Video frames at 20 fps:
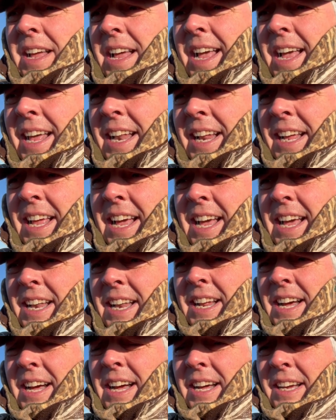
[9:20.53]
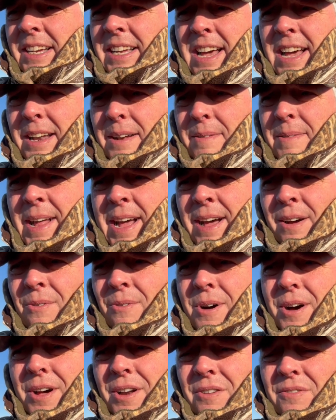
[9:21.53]
And again, Cut 'em Down
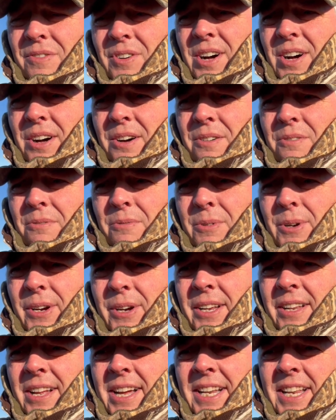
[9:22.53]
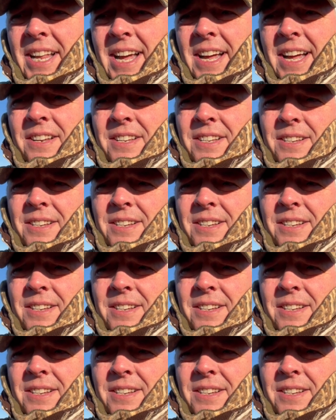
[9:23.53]
Waterfowl, really like that.